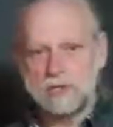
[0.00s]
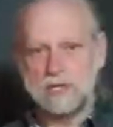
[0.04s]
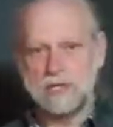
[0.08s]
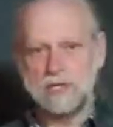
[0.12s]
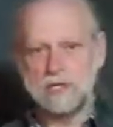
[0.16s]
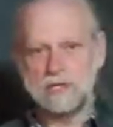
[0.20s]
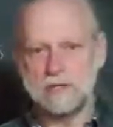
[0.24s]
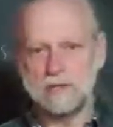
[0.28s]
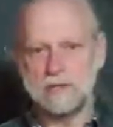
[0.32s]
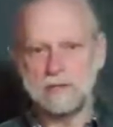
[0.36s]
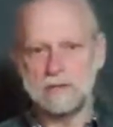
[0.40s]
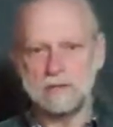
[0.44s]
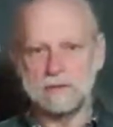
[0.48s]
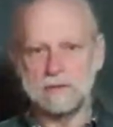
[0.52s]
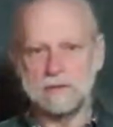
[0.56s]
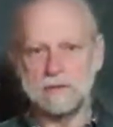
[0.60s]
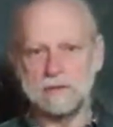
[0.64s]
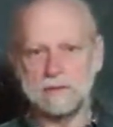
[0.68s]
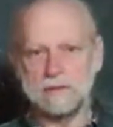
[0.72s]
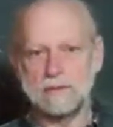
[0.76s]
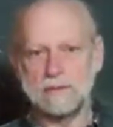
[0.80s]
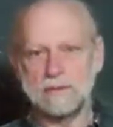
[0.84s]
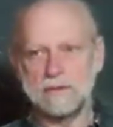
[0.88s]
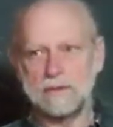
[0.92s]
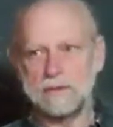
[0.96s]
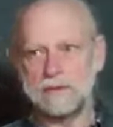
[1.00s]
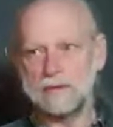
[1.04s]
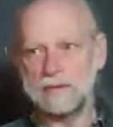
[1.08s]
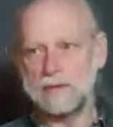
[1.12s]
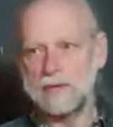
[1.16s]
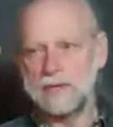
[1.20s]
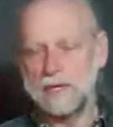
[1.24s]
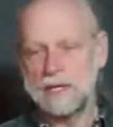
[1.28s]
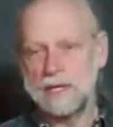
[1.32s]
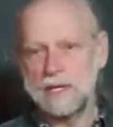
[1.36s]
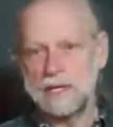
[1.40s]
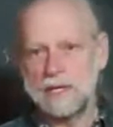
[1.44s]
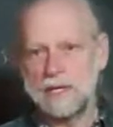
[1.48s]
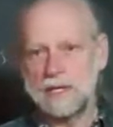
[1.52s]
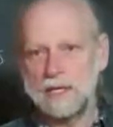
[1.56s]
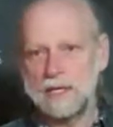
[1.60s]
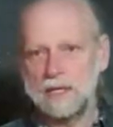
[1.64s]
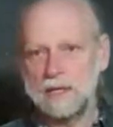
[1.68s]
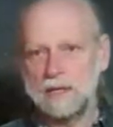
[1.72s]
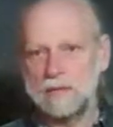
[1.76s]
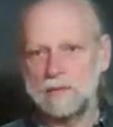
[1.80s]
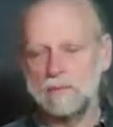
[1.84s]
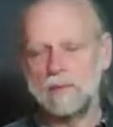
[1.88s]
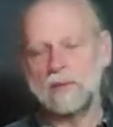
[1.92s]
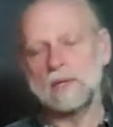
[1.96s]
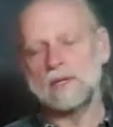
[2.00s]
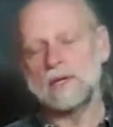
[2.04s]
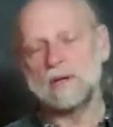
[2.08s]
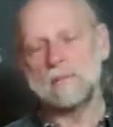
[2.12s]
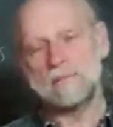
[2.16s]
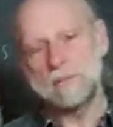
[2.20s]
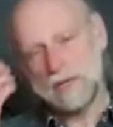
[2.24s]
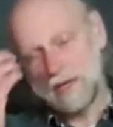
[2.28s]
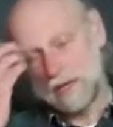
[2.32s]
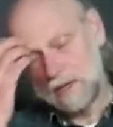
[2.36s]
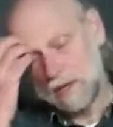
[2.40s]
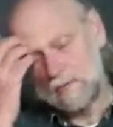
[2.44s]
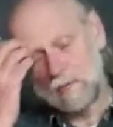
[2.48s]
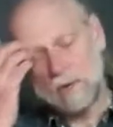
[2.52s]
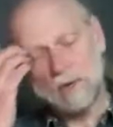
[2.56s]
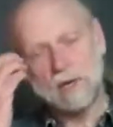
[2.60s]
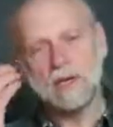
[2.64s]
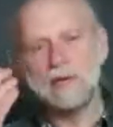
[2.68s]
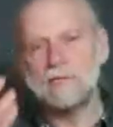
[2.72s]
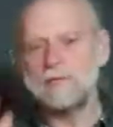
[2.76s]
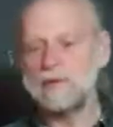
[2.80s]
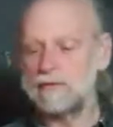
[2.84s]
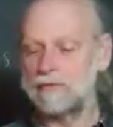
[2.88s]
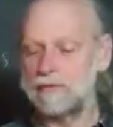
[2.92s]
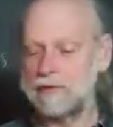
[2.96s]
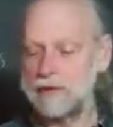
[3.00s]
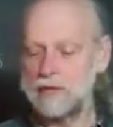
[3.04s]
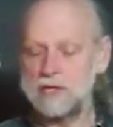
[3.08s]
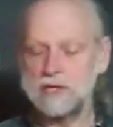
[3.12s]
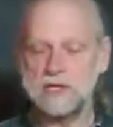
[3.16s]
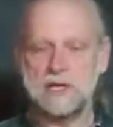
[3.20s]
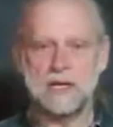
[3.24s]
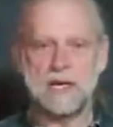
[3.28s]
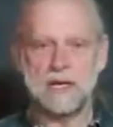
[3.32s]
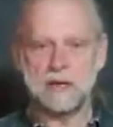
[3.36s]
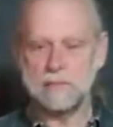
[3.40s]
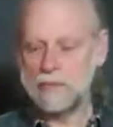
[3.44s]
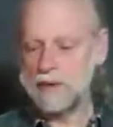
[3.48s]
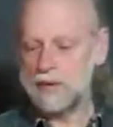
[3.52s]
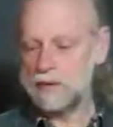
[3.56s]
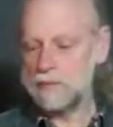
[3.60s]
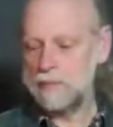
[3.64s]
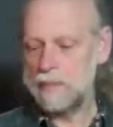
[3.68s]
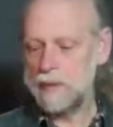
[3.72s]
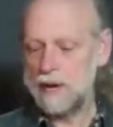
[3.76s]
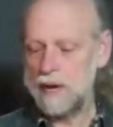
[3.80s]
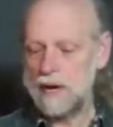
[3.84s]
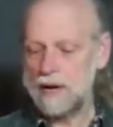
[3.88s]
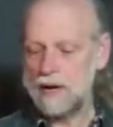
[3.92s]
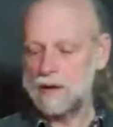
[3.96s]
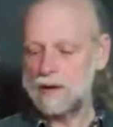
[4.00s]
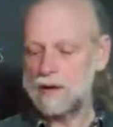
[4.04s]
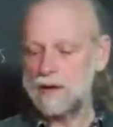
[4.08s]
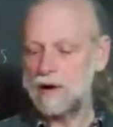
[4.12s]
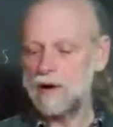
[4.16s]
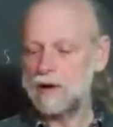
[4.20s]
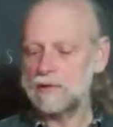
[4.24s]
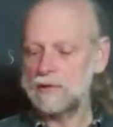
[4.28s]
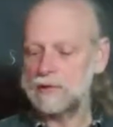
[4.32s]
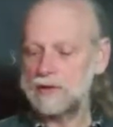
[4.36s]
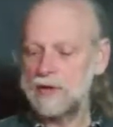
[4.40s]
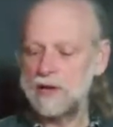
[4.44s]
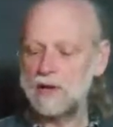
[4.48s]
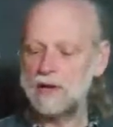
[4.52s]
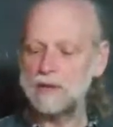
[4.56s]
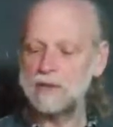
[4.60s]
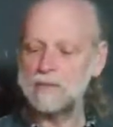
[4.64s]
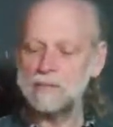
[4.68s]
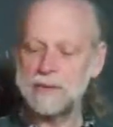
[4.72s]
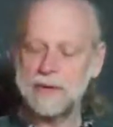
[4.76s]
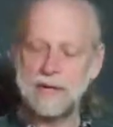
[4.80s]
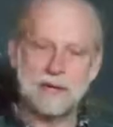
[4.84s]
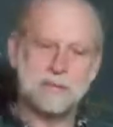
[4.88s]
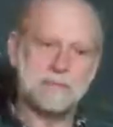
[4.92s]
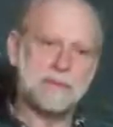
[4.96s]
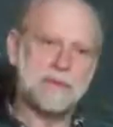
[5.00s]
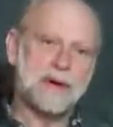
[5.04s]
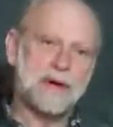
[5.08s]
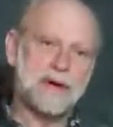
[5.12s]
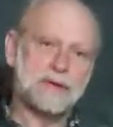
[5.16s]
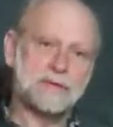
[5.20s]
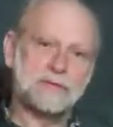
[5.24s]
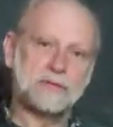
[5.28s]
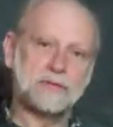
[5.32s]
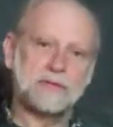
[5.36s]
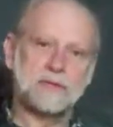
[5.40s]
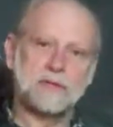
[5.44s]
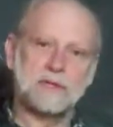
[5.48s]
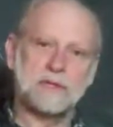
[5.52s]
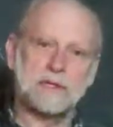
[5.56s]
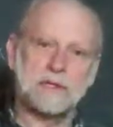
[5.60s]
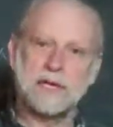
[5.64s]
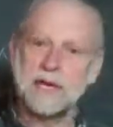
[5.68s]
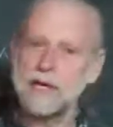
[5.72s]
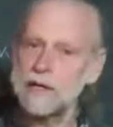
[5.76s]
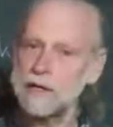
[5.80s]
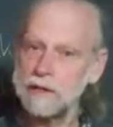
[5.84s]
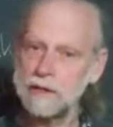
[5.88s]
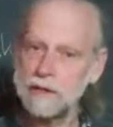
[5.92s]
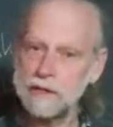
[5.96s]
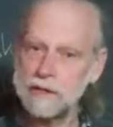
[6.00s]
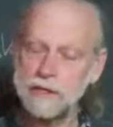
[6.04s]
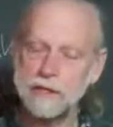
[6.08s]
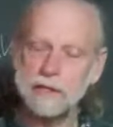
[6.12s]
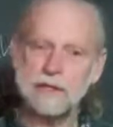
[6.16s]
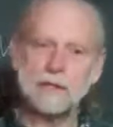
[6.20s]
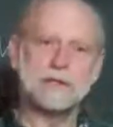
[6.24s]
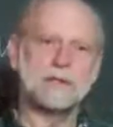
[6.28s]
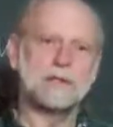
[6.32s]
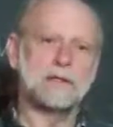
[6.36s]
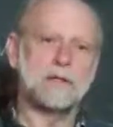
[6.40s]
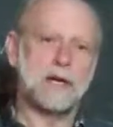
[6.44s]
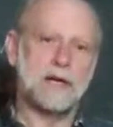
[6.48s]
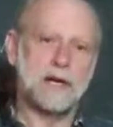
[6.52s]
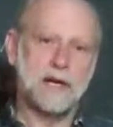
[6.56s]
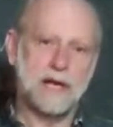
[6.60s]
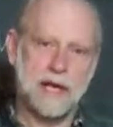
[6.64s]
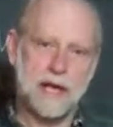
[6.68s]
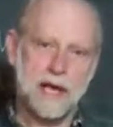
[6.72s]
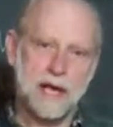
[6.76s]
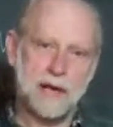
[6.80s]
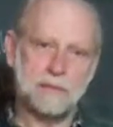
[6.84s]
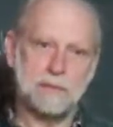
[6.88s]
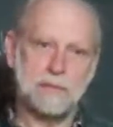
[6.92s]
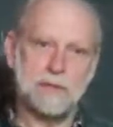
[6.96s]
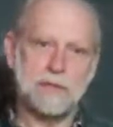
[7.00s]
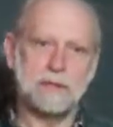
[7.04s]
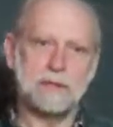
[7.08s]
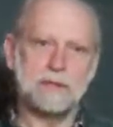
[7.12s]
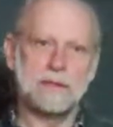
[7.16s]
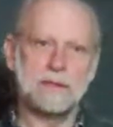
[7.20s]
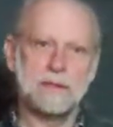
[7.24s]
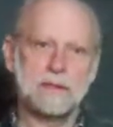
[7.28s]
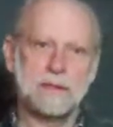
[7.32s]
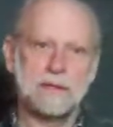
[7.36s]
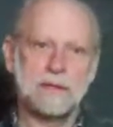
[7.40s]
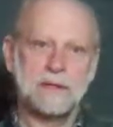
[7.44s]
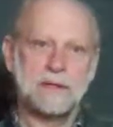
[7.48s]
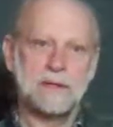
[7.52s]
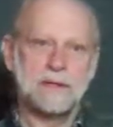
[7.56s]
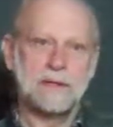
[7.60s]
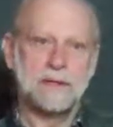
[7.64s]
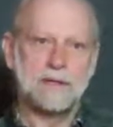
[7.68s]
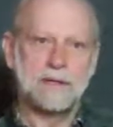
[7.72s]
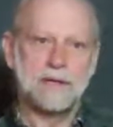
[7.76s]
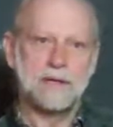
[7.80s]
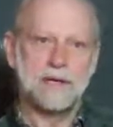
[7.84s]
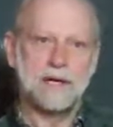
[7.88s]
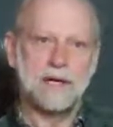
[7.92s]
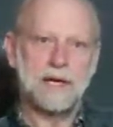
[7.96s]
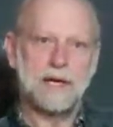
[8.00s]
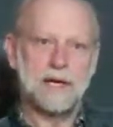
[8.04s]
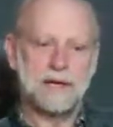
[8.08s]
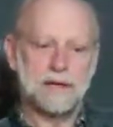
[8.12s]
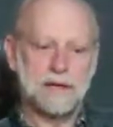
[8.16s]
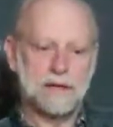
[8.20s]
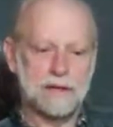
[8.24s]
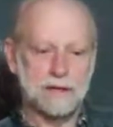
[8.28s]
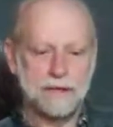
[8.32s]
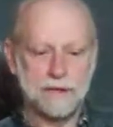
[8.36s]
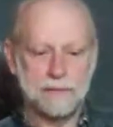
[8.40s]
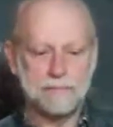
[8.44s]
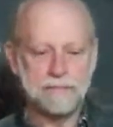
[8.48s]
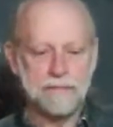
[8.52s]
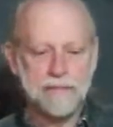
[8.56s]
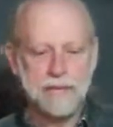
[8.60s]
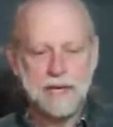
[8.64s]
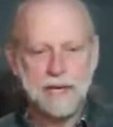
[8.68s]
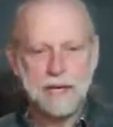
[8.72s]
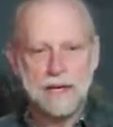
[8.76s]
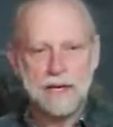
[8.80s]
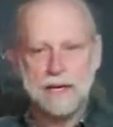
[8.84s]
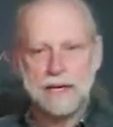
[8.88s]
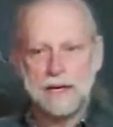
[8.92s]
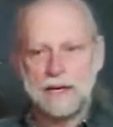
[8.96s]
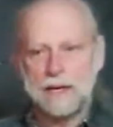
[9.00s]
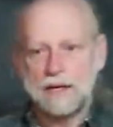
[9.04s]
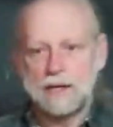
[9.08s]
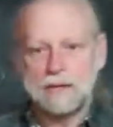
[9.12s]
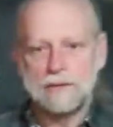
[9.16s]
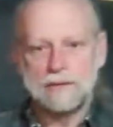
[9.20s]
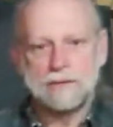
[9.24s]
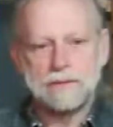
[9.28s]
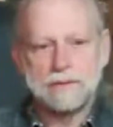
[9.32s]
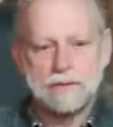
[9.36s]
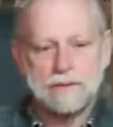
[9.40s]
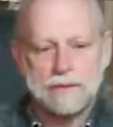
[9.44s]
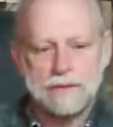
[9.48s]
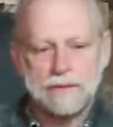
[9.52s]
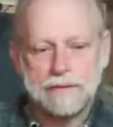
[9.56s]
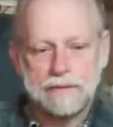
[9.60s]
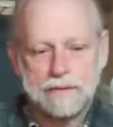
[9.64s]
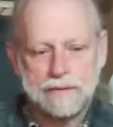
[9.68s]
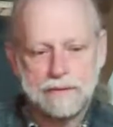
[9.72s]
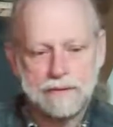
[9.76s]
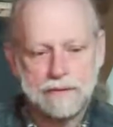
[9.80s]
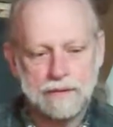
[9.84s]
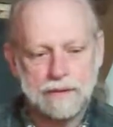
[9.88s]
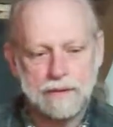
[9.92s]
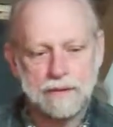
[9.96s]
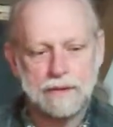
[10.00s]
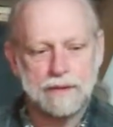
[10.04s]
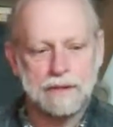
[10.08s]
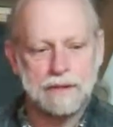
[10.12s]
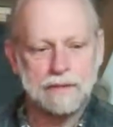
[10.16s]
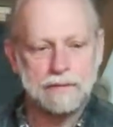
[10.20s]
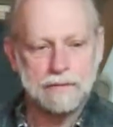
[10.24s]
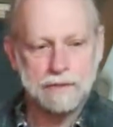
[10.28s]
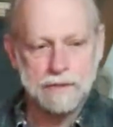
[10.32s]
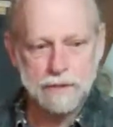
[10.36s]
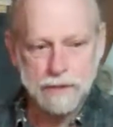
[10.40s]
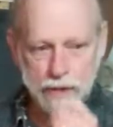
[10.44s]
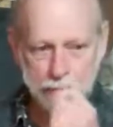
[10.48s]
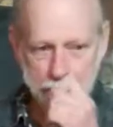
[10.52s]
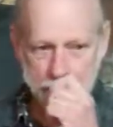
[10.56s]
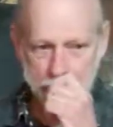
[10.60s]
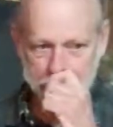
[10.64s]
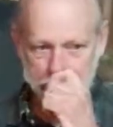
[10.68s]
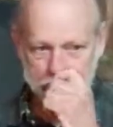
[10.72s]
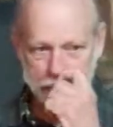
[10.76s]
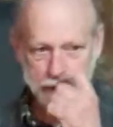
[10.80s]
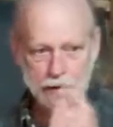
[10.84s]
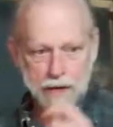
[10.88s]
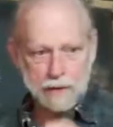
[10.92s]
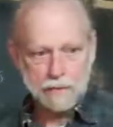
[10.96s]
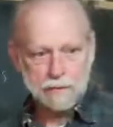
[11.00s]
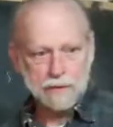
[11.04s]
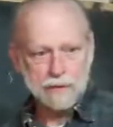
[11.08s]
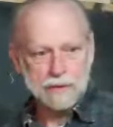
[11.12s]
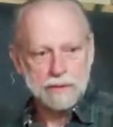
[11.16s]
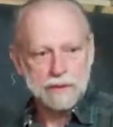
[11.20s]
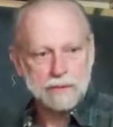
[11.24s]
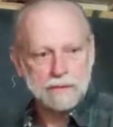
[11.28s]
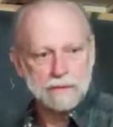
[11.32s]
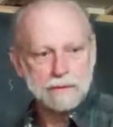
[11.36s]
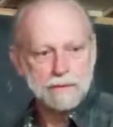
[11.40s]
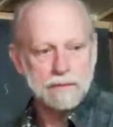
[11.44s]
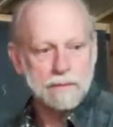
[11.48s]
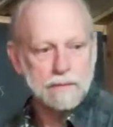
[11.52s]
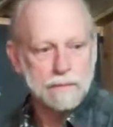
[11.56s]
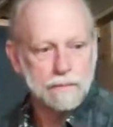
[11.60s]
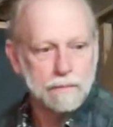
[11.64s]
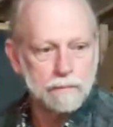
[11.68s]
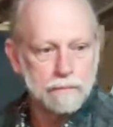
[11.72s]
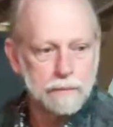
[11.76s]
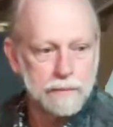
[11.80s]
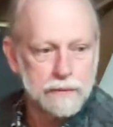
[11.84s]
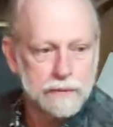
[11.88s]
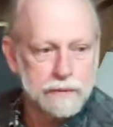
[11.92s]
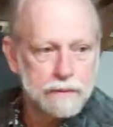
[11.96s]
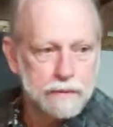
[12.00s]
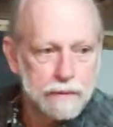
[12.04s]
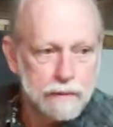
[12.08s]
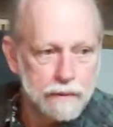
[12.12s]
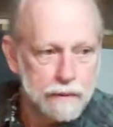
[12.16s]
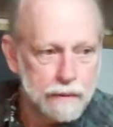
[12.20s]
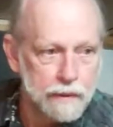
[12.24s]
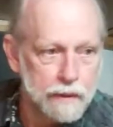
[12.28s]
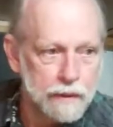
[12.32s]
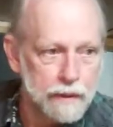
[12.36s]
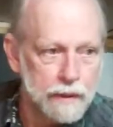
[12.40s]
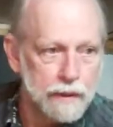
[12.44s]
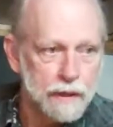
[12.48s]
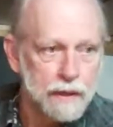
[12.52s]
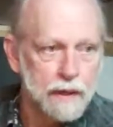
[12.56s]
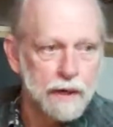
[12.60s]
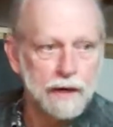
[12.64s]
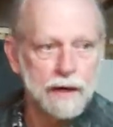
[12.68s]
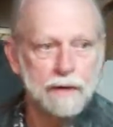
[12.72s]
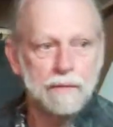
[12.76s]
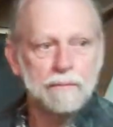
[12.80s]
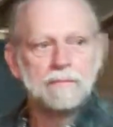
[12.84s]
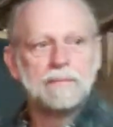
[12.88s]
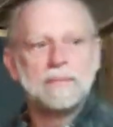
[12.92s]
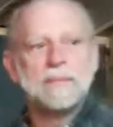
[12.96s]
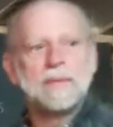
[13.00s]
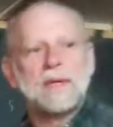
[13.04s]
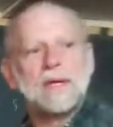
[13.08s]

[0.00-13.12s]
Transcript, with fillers: teacher well, let me well let me finish saying Mac, uh, Othello, Macbeth, King Lear, and Hamlet, and uh, uh, you stay out of the camera. Um,